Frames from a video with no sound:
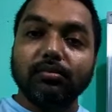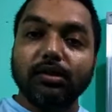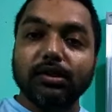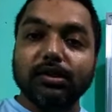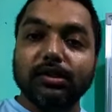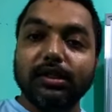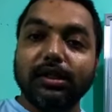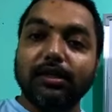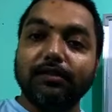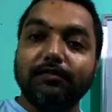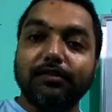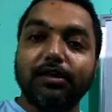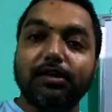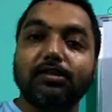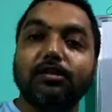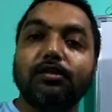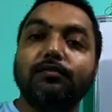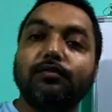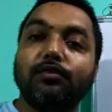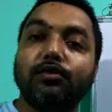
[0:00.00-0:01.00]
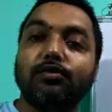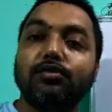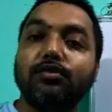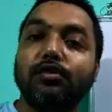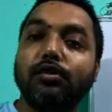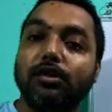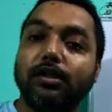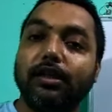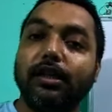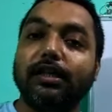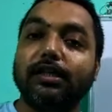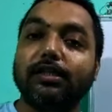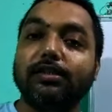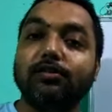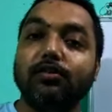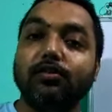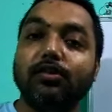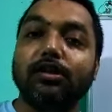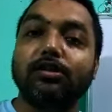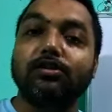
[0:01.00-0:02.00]
is the definition for soil, that
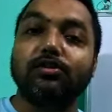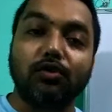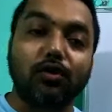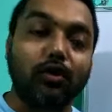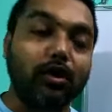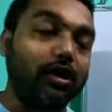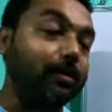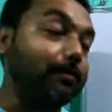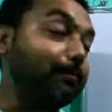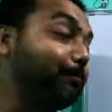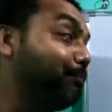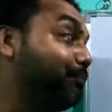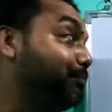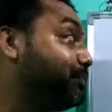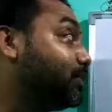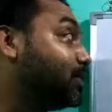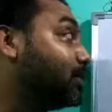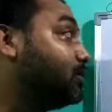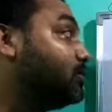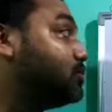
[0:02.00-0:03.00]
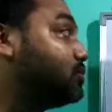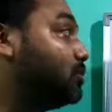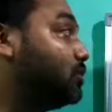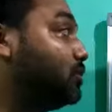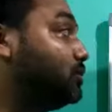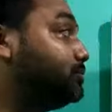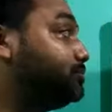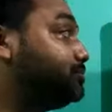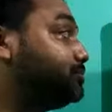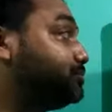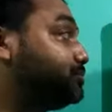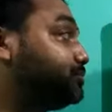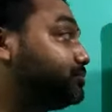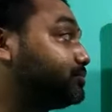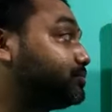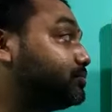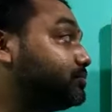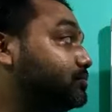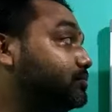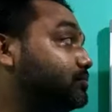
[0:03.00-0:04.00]
is known as soil.
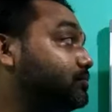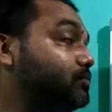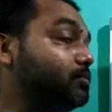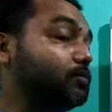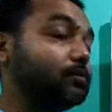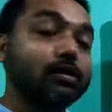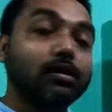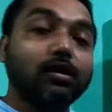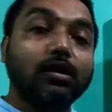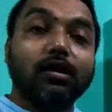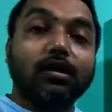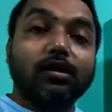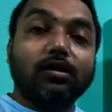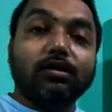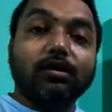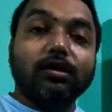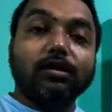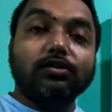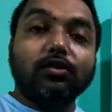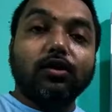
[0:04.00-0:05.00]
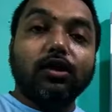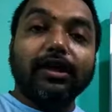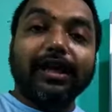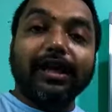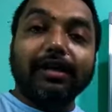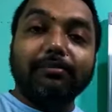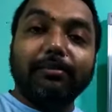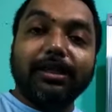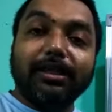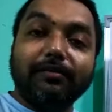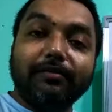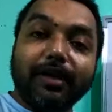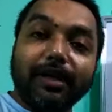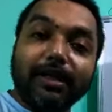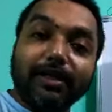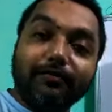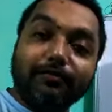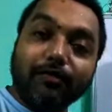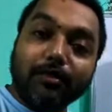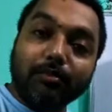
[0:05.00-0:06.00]
So the soil can be
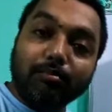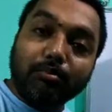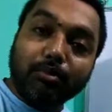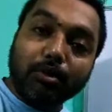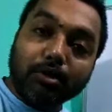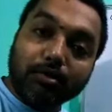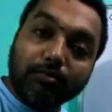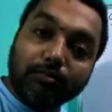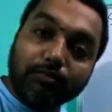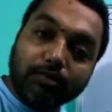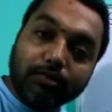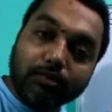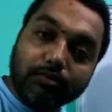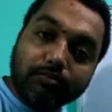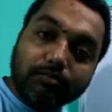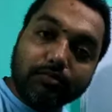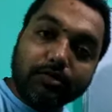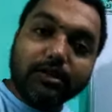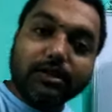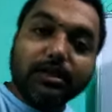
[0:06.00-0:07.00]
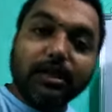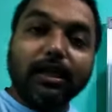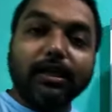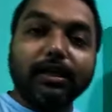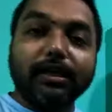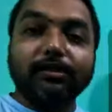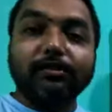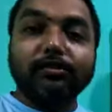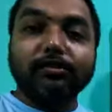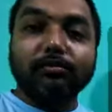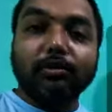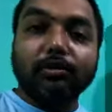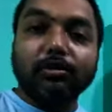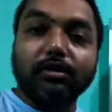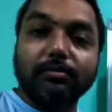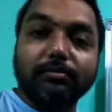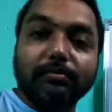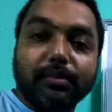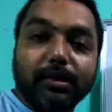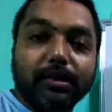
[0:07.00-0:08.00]
divided from starting to
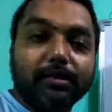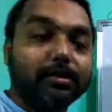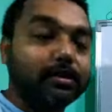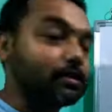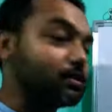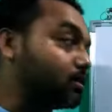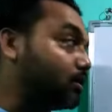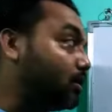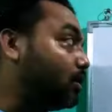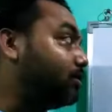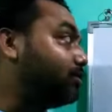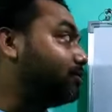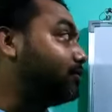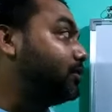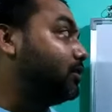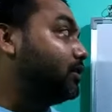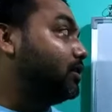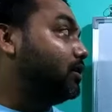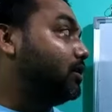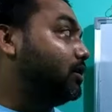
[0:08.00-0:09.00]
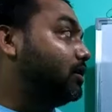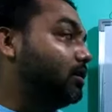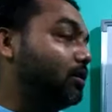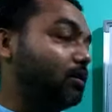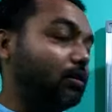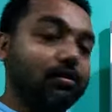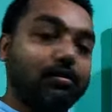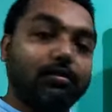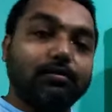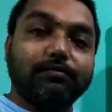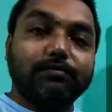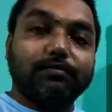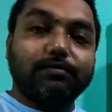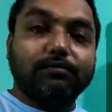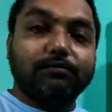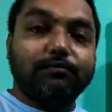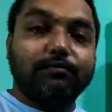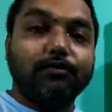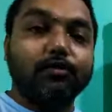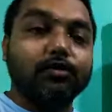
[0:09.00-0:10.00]
bottom. It is of
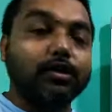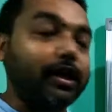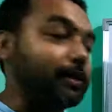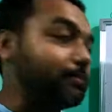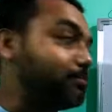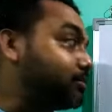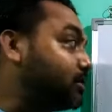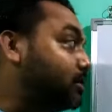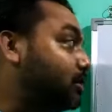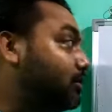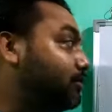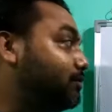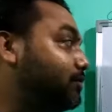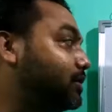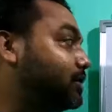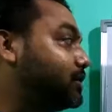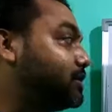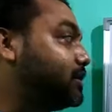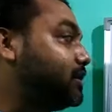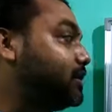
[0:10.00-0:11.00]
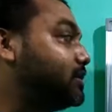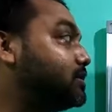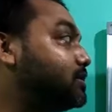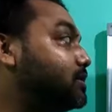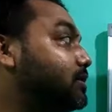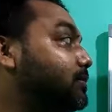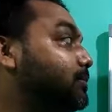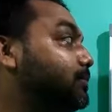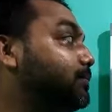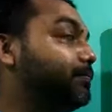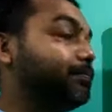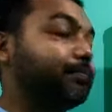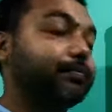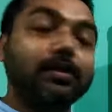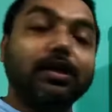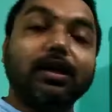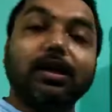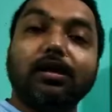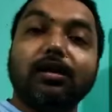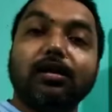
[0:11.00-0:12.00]
4 types. First is
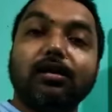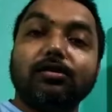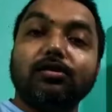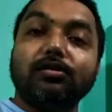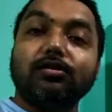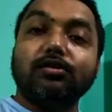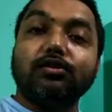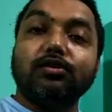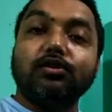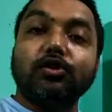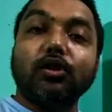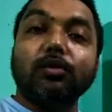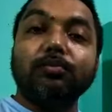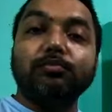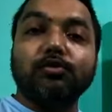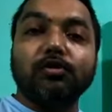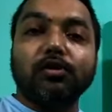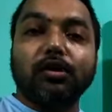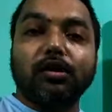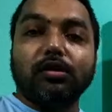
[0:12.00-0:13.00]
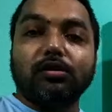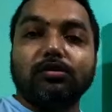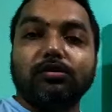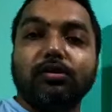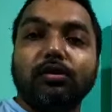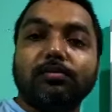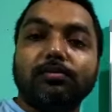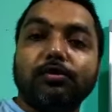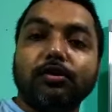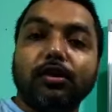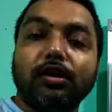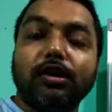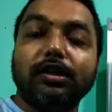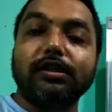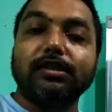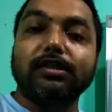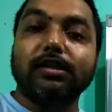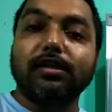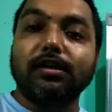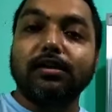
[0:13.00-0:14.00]
the topsoil. Topsoil
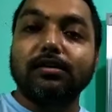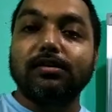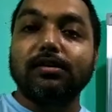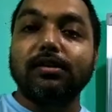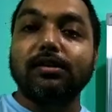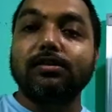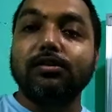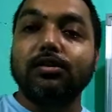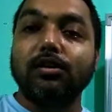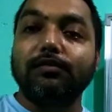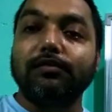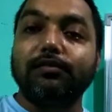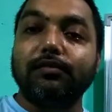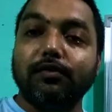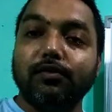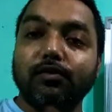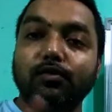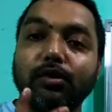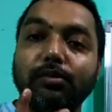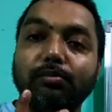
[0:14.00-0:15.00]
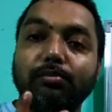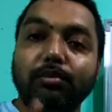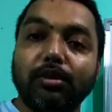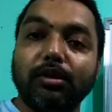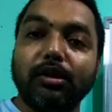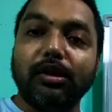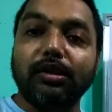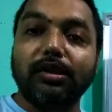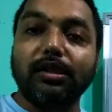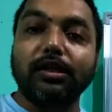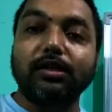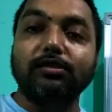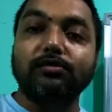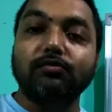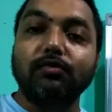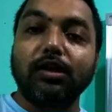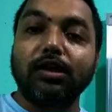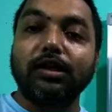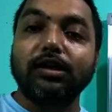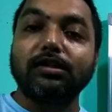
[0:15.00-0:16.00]
consists of 2 important things.
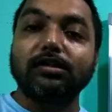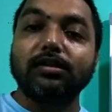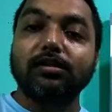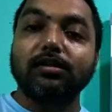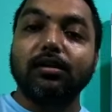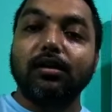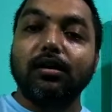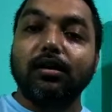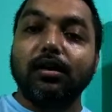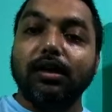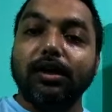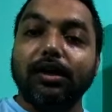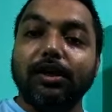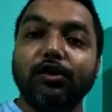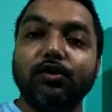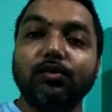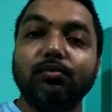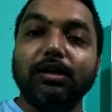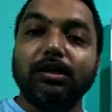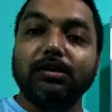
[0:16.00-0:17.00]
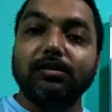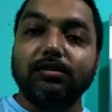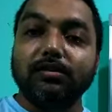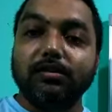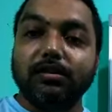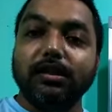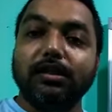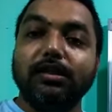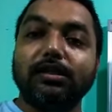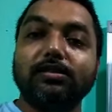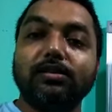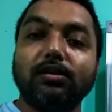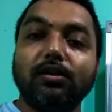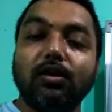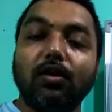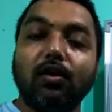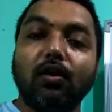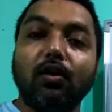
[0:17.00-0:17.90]
One is humus, that is